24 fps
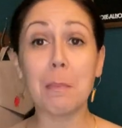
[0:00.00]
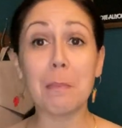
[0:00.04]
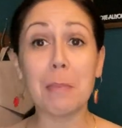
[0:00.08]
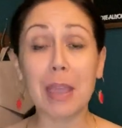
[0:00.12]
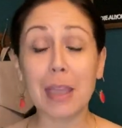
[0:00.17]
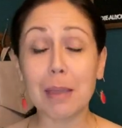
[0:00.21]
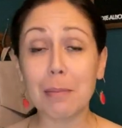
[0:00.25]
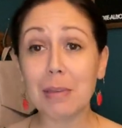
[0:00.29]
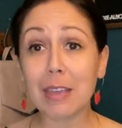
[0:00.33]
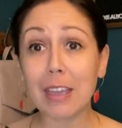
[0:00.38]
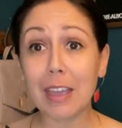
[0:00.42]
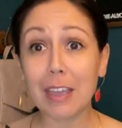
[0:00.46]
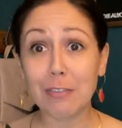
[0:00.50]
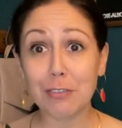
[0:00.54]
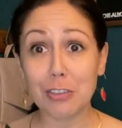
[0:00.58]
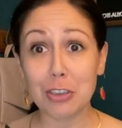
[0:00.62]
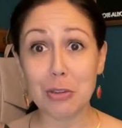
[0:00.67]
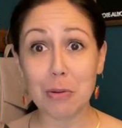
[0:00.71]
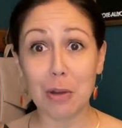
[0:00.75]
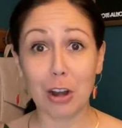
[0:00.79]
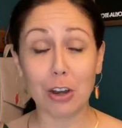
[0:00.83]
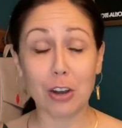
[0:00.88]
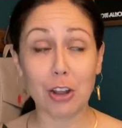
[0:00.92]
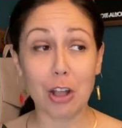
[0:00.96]
Maybe if
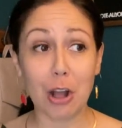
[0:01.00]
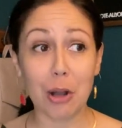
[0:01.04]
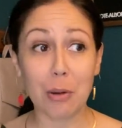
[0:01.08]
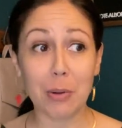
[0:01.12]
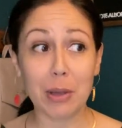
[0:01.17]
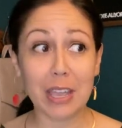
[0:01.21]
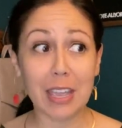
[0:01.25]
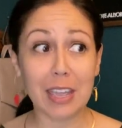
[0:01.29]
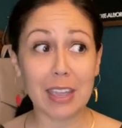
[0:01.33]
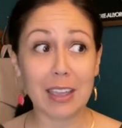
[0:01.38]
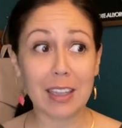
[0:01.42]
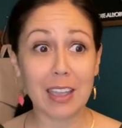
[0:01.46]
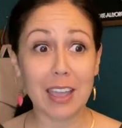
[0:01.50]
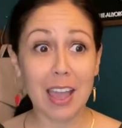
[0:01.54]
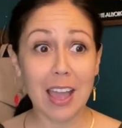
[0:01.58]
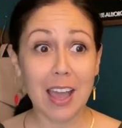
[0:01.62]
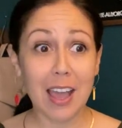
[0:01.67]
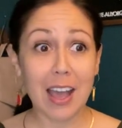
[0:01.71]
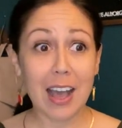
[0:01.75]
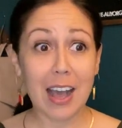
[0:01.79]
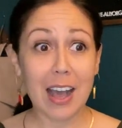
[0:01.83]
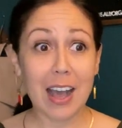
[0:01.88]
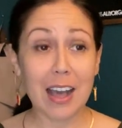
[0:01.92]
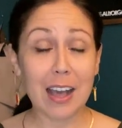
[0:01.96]
you are going
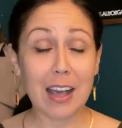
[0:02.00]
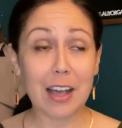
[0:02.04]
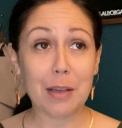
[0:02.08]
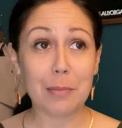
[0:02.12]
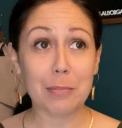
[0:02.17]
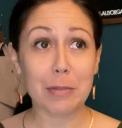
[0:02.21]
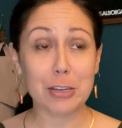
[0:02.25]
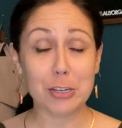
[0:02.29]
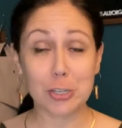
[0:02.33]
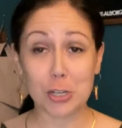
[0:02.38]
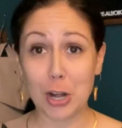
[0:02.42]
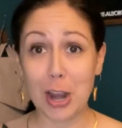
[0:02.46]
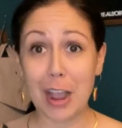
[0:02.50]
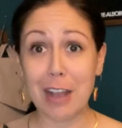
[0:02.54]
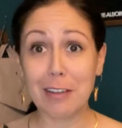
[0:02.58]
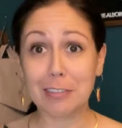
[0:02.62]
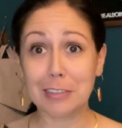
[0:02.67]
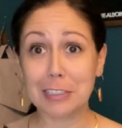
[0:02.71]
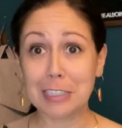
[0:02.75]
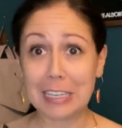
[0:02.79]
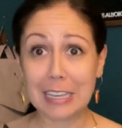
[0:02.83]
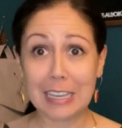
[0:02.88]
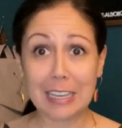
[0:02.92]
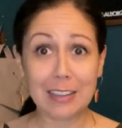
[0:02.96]
um,
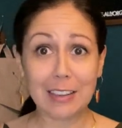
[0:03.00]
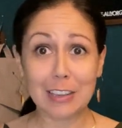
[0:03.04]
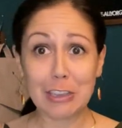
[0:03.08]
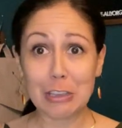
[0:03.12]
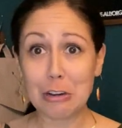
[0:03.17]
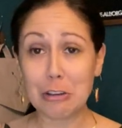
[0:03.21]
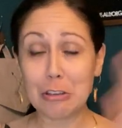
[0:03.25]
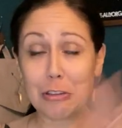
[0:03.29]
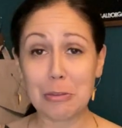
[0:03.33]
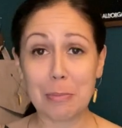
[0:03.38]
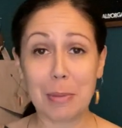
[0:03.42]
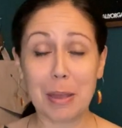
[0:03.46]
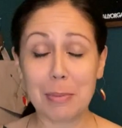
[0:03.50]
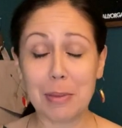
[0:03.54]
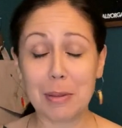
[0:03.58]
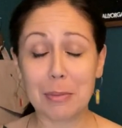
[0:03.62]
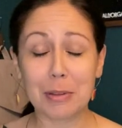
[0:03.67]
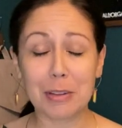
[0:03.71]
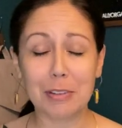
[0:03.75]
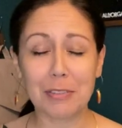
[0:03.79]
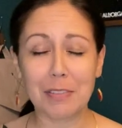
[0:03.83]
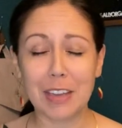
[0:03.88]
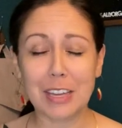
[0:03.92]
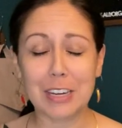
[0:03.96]
traveling, you know, you might be
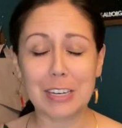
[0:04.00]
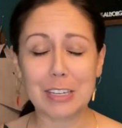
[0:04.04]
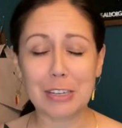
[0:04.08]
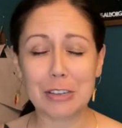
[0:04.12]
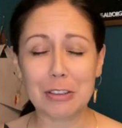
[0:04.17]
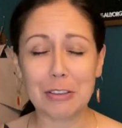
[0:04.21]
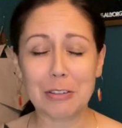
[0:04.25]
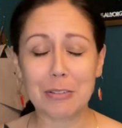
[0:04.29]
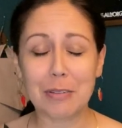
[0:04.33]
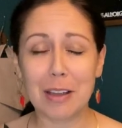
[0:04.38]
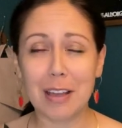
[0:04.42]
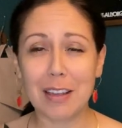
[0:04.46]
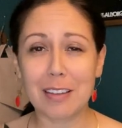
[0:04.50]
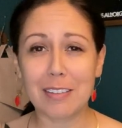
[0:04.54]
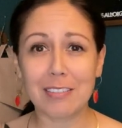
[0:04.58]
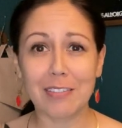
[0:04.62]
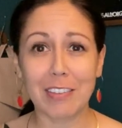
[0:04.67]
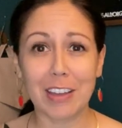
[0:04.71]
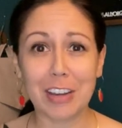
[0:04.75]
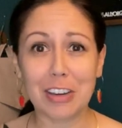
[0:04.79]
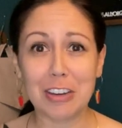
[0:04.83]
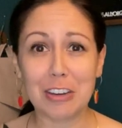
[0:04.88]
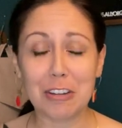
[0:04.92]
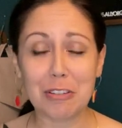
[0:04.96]
able to find a new uh,
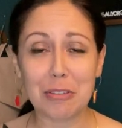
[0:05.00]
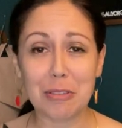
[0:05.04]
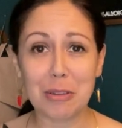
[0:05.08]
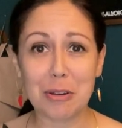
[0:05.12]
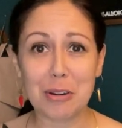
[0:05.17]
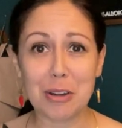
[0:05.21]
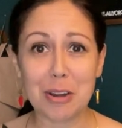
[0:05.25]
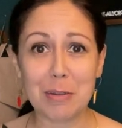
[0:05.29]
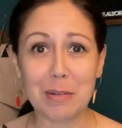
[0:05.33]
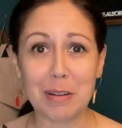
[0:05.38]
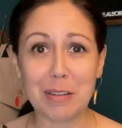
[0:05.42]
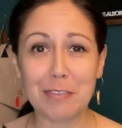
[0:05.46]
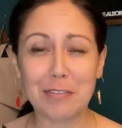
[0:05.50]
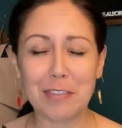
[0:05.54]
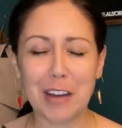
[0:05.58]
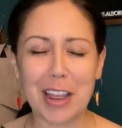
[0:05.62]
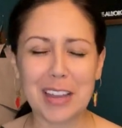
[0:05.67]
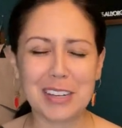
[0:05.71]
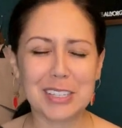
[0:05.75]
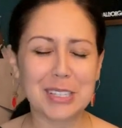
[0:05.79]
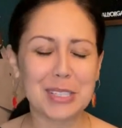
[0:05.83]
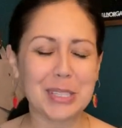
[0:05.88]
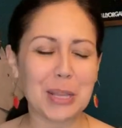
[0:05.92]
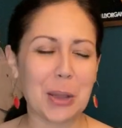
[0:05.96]
find a new 31
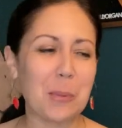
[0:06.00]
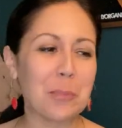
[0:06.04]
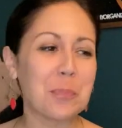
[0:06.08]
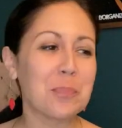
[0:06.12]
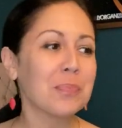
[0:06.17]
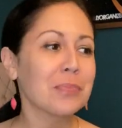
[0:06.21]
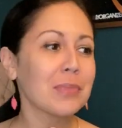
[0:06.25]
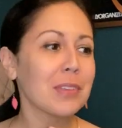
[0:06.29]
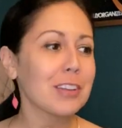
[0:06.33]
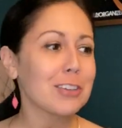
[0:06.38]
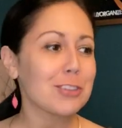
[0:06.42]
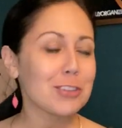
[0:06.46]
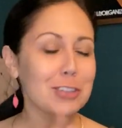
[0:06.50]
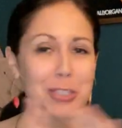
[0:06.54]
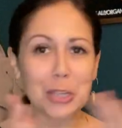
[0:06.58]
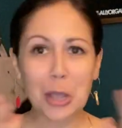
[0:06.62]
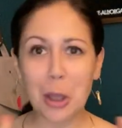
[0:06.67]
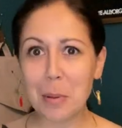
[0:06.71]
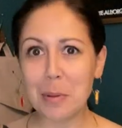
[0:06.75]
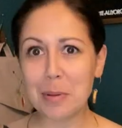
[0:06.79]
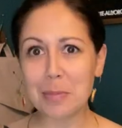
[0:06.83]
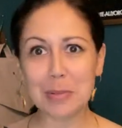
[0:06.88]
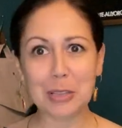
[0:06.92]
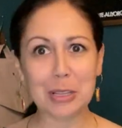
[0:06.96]
friend. So just
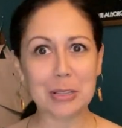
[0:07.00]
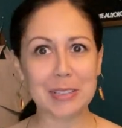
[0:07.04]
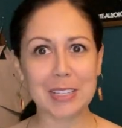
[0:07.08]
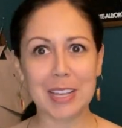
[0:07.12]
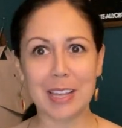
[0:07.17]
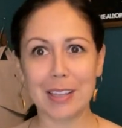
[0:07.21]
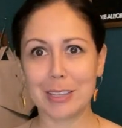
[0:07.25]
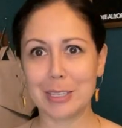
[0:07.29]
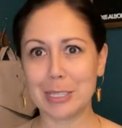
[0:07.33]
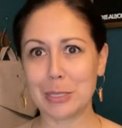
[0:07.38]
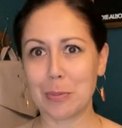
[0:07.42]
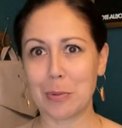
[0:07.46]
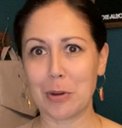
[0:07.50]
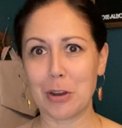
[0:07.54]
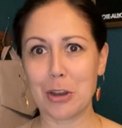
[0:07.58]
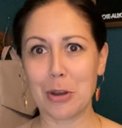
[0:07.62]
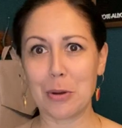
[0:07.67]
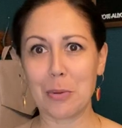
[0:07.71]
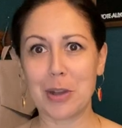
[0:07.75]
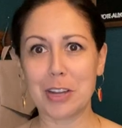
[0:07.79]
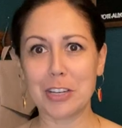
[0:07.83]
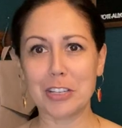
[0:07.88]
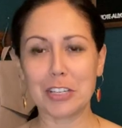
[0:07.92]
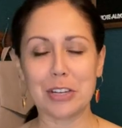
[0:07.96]
comment below, tell us where
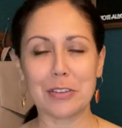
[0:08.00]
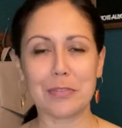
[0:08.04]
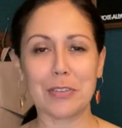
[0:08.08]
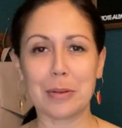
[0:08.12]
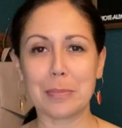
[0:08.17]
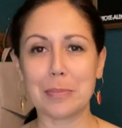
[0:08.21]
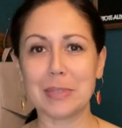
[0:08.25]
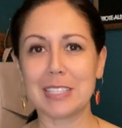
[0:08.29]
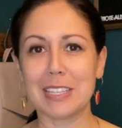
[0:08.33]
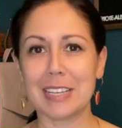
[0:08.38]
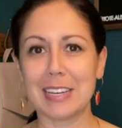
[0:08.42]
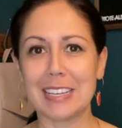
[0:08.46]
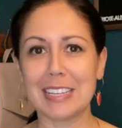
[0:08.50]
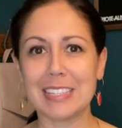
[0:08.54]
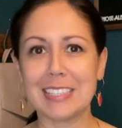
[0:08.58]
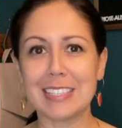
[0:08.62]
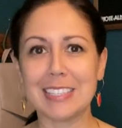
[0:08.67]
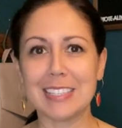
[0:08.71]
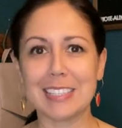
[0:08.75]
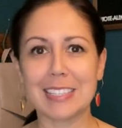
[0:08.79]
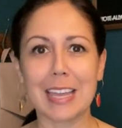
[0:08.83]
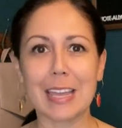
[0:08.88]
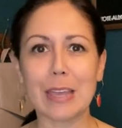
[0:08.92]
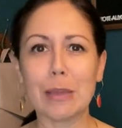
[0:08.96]
you're watching from, city and
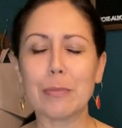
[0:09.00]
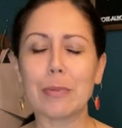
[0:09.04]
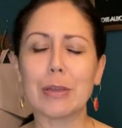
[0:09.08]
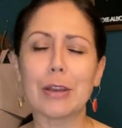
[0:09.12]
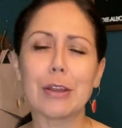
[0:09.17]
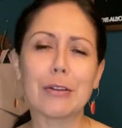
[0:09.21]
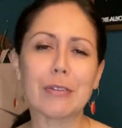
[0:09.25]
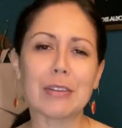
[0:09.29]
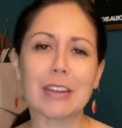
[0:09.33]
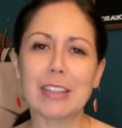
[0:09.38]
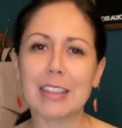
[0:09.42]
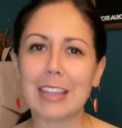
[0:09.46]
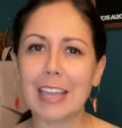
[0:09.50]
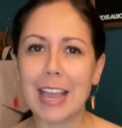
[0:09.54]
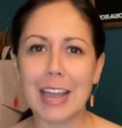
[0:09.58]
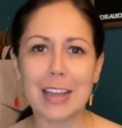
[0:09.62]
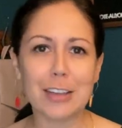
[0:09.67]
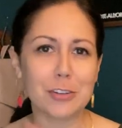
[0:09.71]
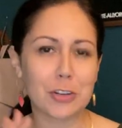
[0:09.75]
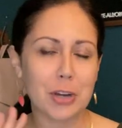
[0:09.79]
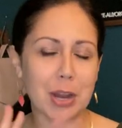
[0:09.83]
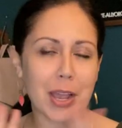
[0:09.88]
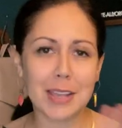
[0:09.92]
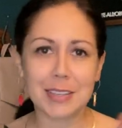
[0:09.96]
state. We don't need the
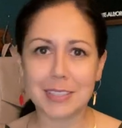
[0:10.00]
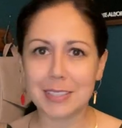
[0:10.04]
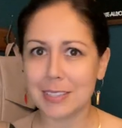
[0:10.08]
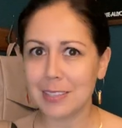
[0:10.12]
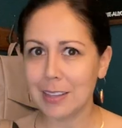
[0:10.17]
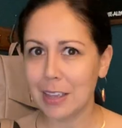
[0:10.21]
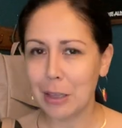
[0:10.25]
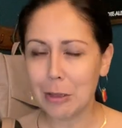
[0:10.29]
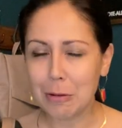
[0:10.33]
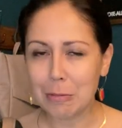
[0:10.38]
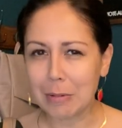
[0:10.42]
address.